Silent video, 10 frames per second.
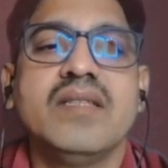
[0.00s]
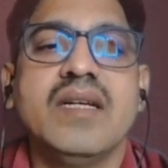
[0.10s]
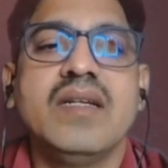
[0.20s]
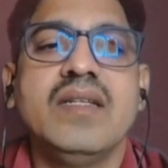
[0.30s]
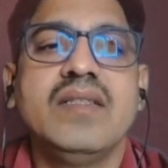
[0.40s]
The
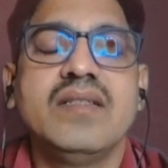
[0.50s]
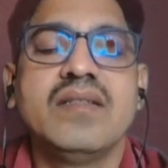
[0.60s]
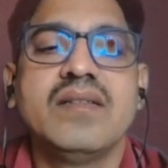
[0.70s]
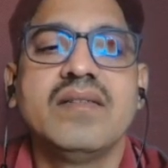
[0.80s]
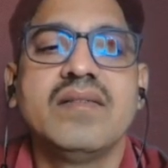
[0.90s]
second is
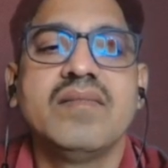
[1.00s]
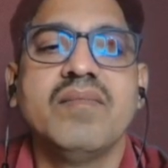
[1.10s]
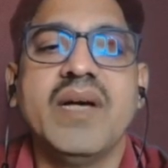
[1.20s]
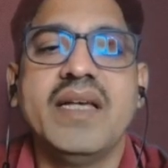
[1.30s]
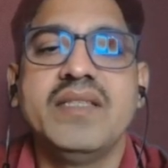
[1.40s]

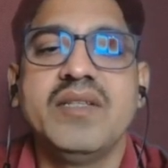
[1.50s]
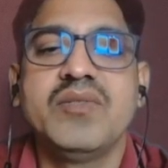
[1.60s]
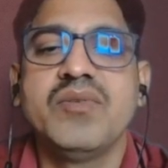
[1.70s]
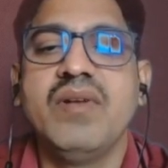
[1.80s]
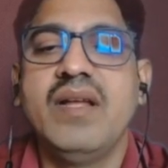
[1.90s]

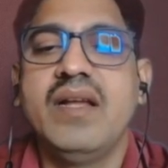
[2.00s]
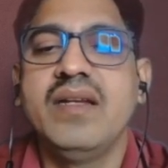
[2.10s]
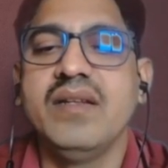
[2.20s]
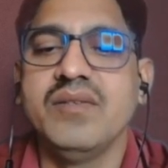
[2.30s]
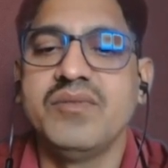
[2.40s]
bisexual
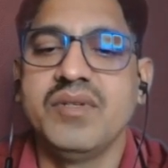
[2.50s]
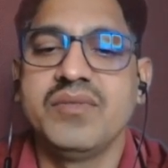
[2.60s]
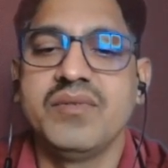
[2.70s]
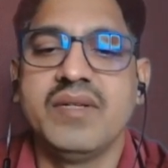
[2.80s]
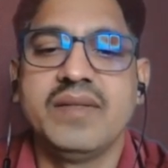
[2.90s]
and
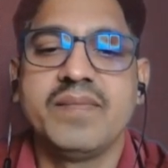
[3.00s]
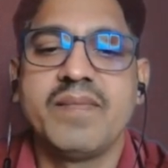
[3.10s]
unisexual.